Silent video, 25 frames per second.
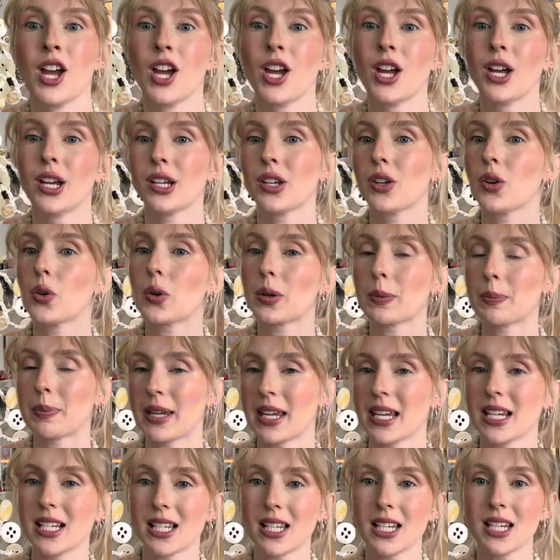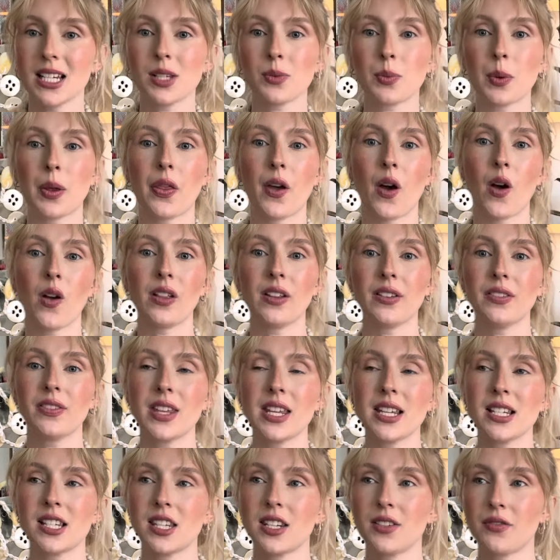your pieces with all of
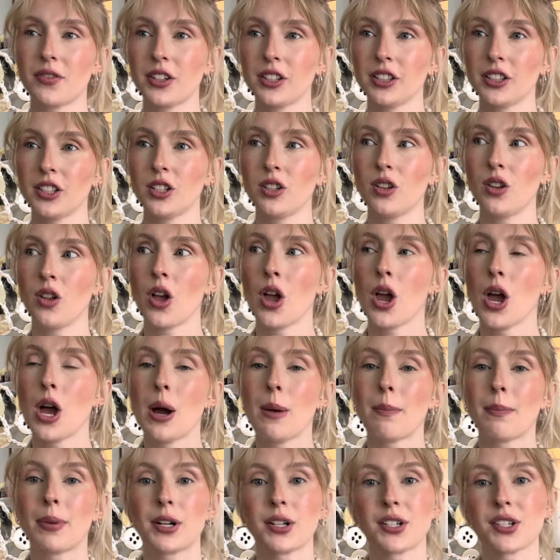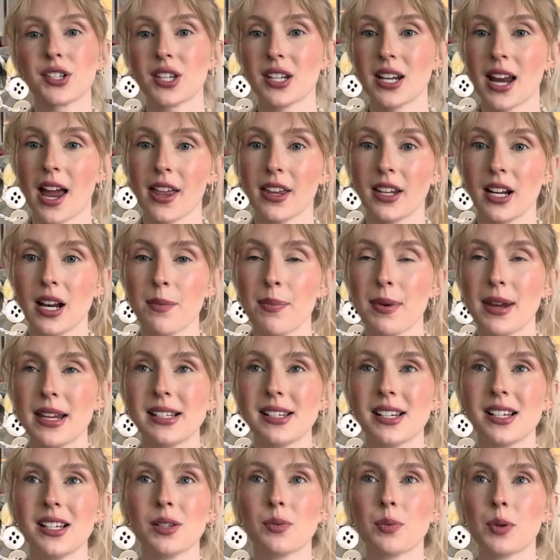these different little personality
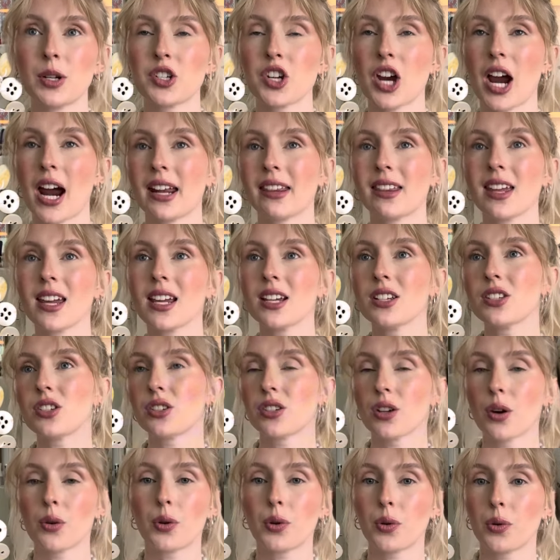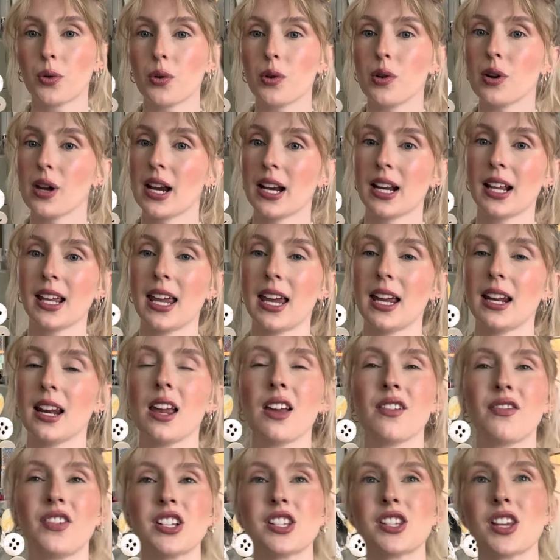pieces, which I think is so cool. And again,
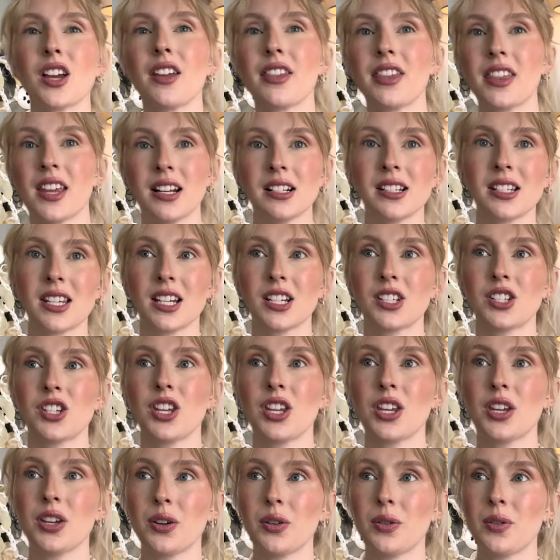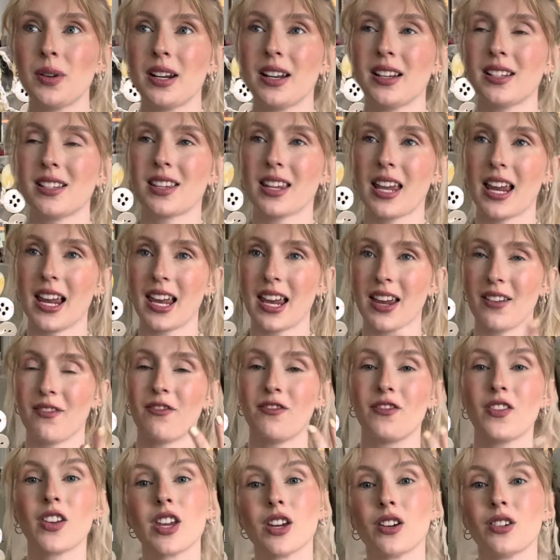if it's authentic to you and it's like,
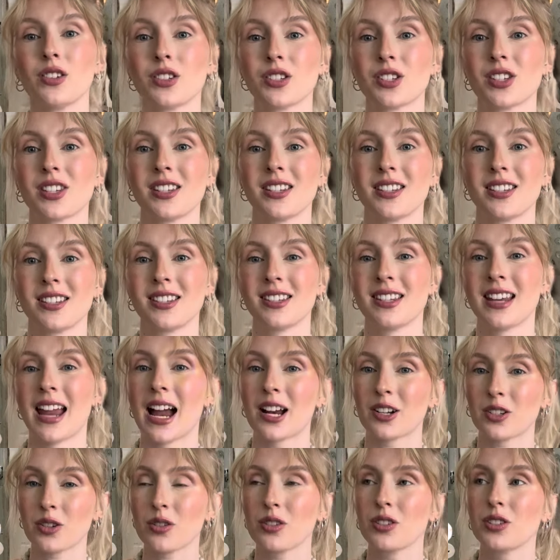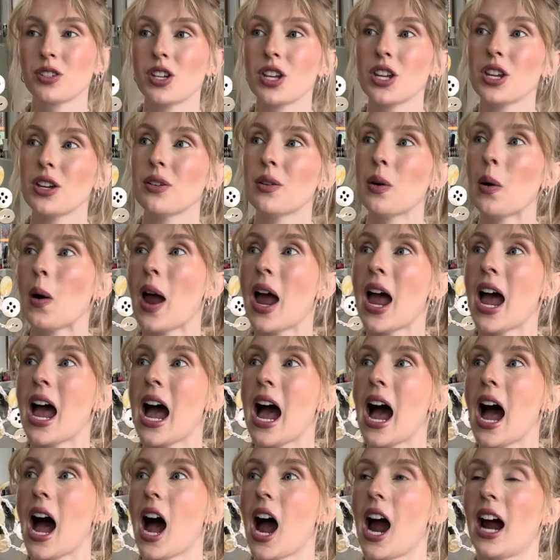it feels natural to you,
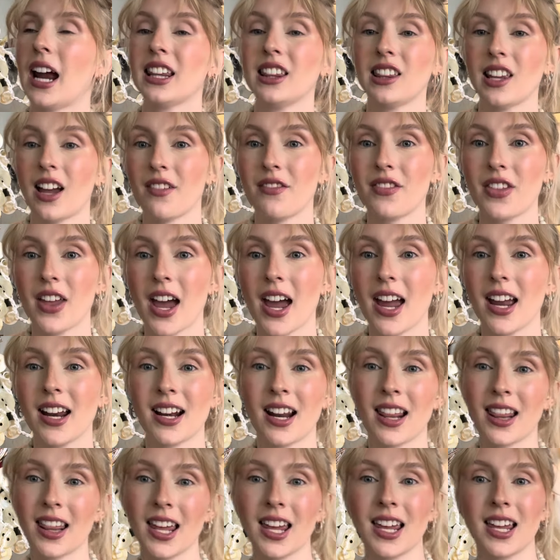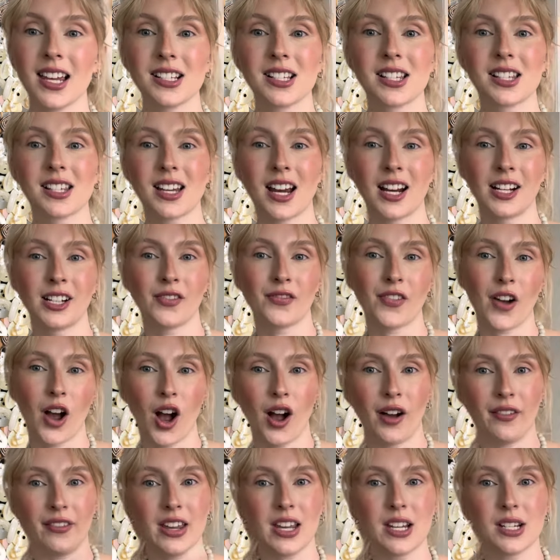I love that. And I think it's kind of
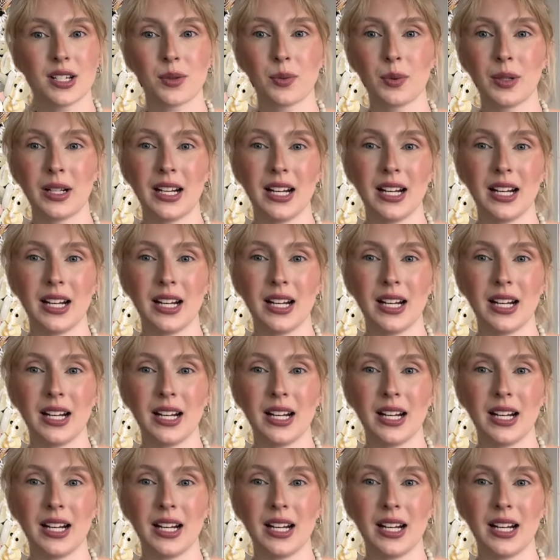obvious when it